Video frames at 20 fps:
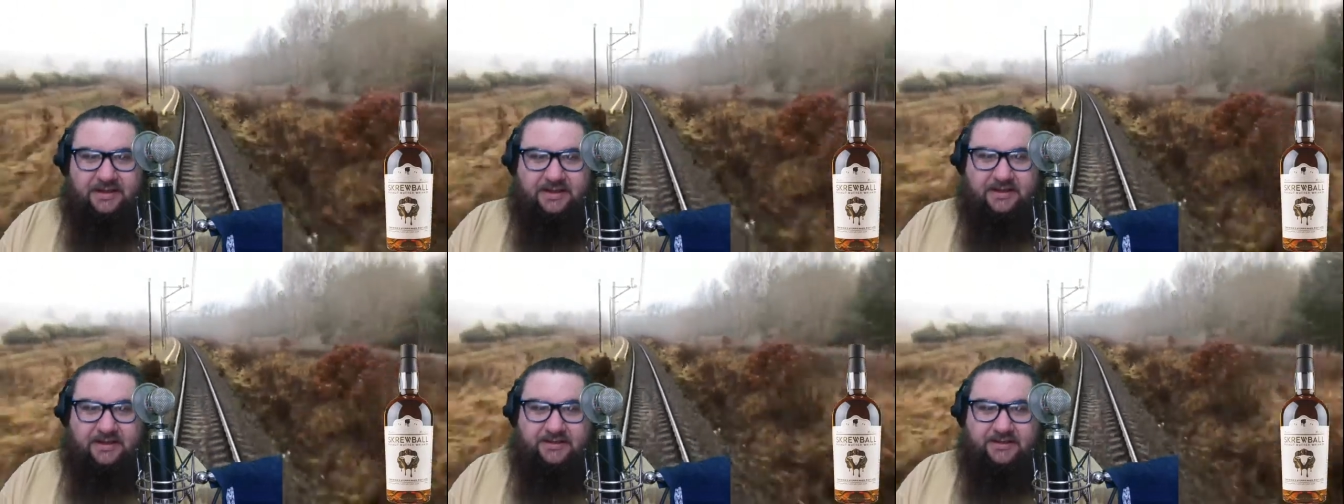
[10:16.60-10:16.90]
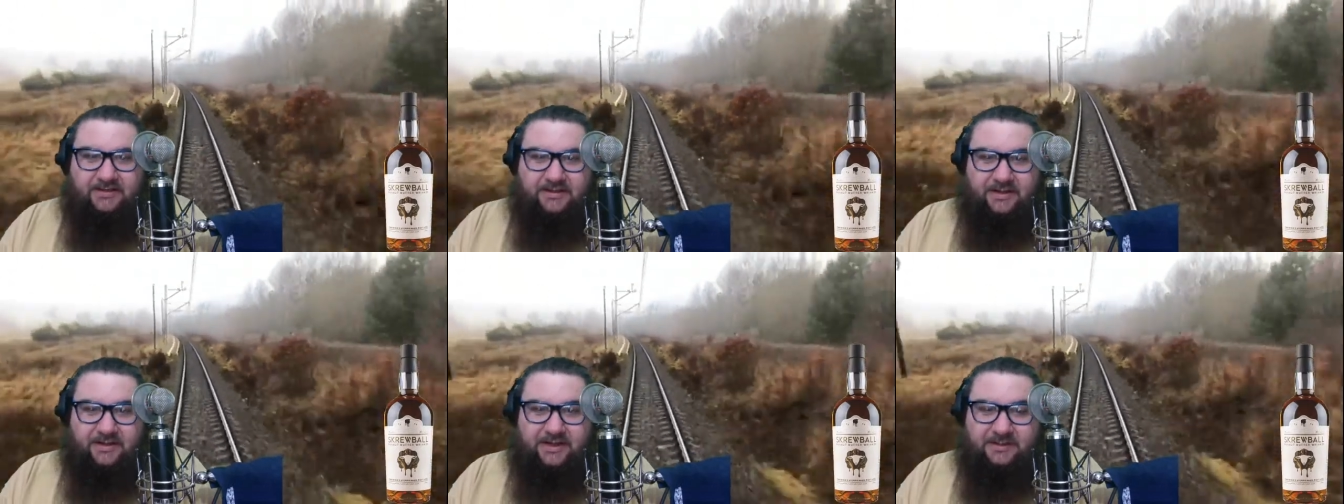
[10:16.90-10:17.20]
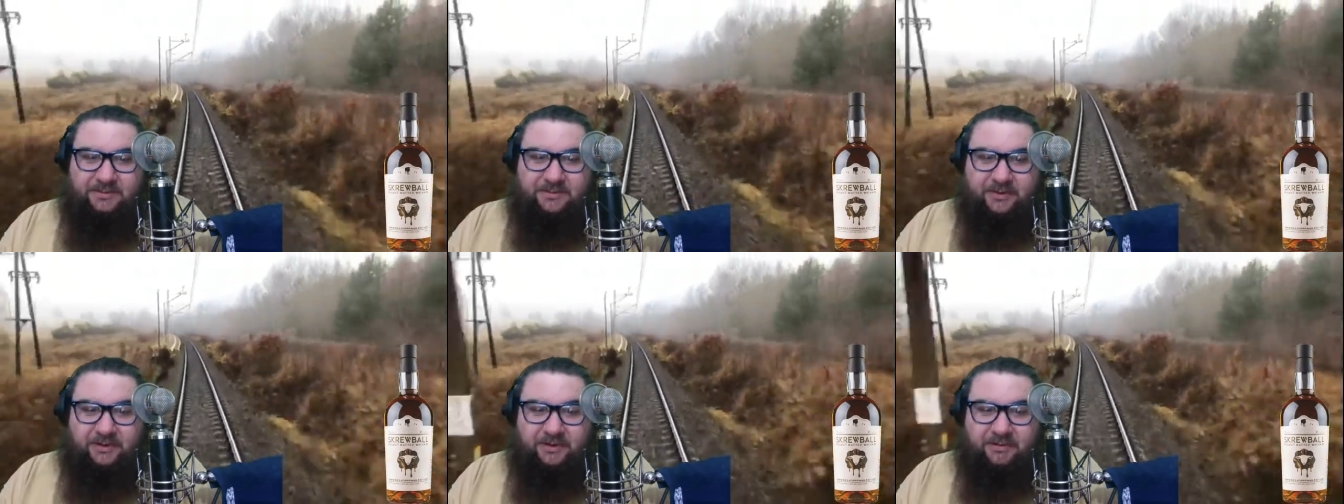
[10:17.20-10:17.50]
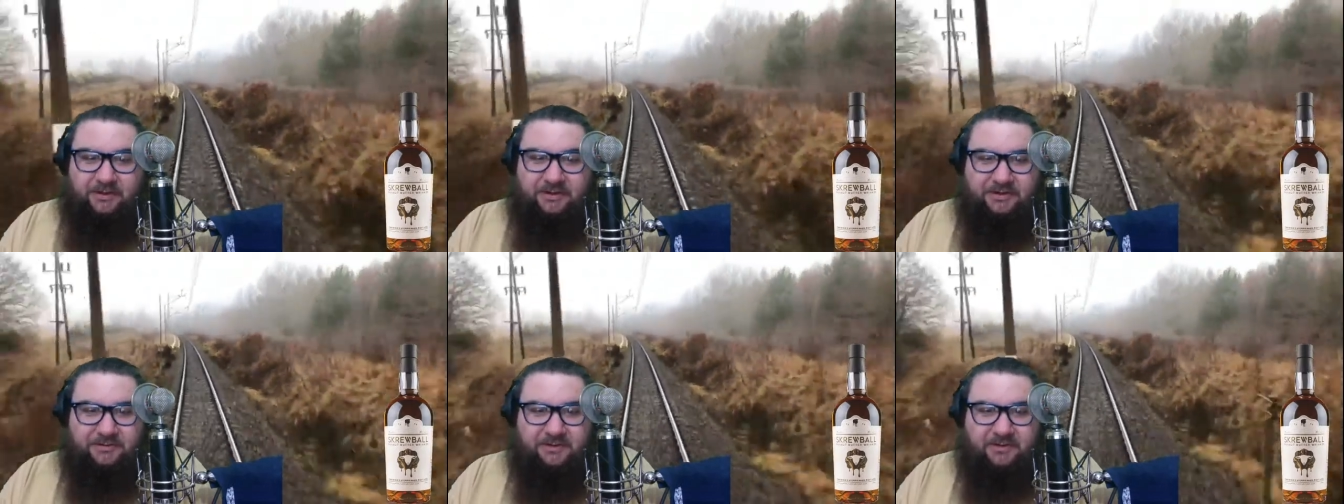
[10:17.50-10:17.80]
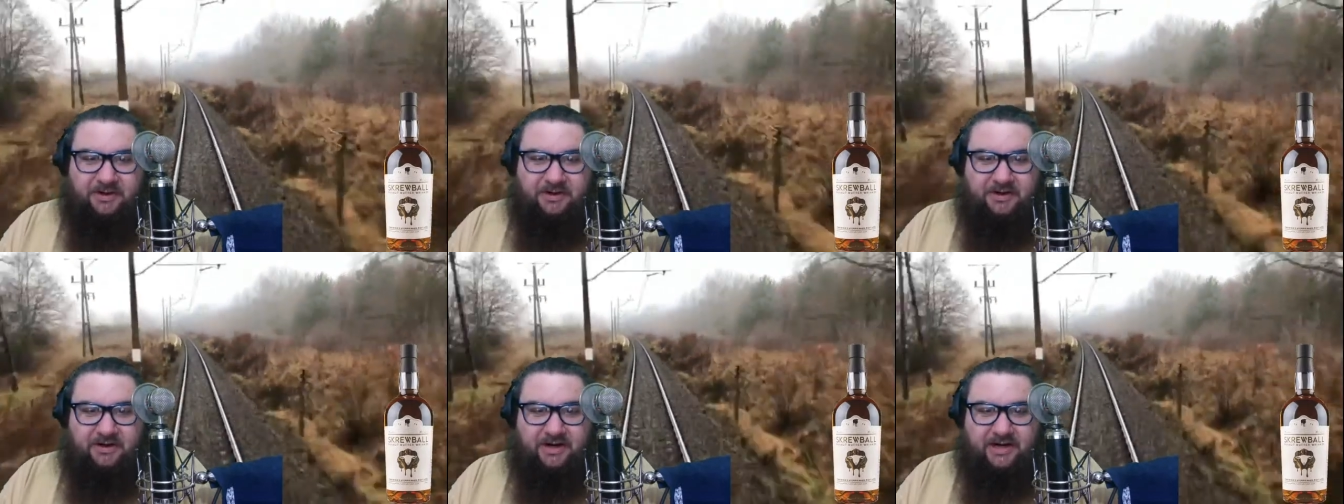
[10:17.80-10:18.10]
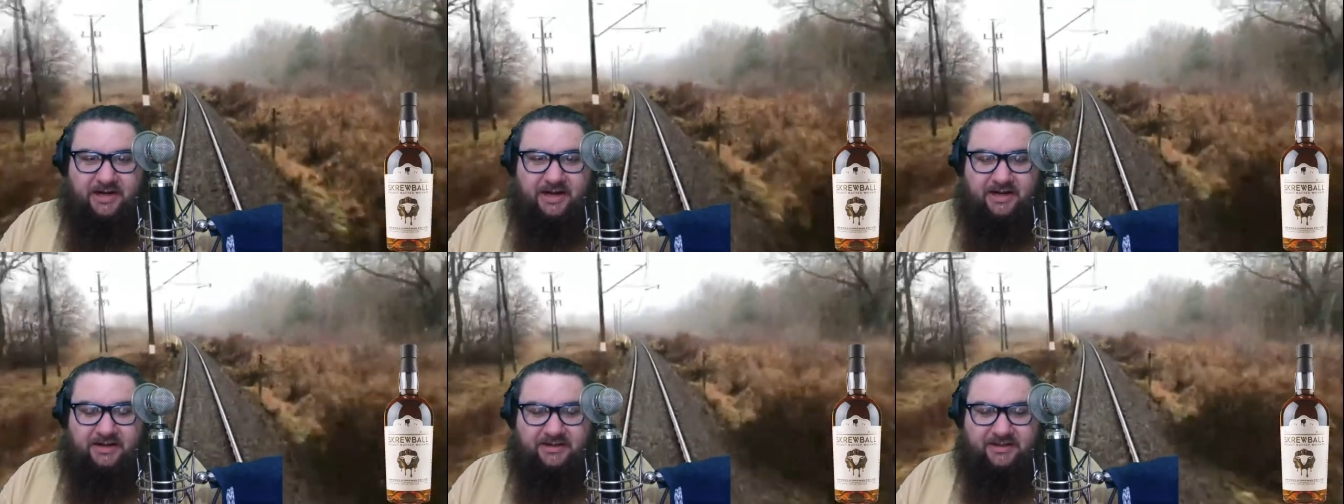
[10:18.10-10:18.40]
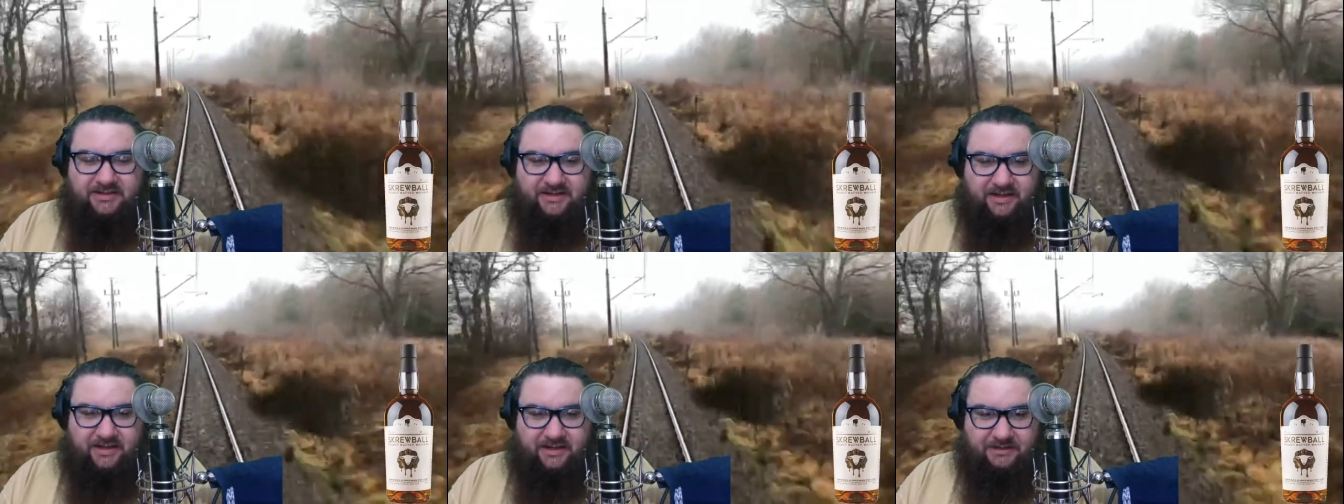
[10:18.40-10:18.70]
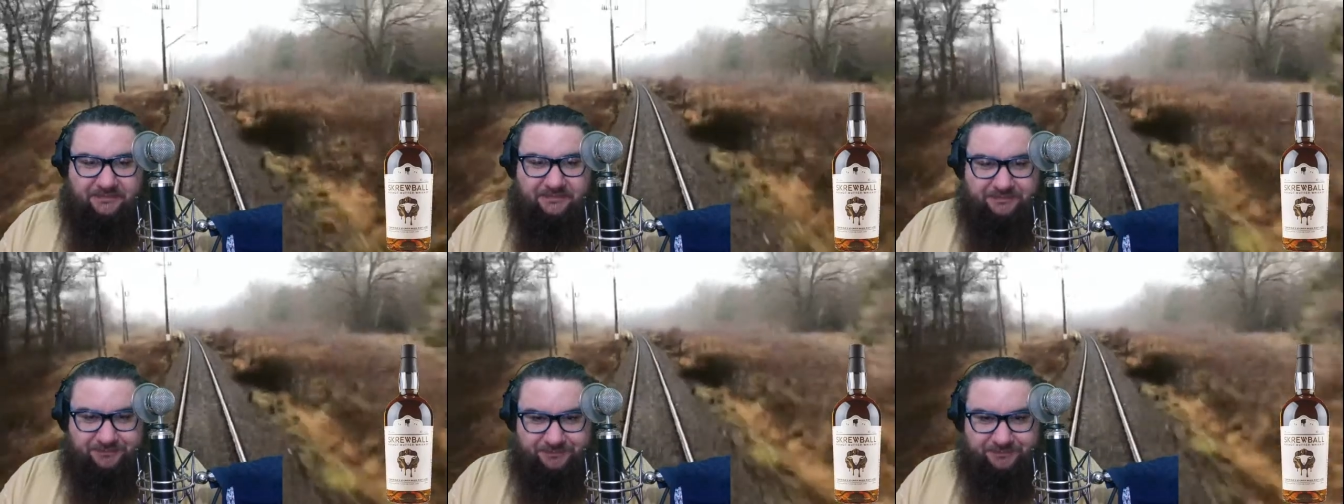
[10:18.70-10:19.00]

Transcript: So that's pretty much what Ari had to say.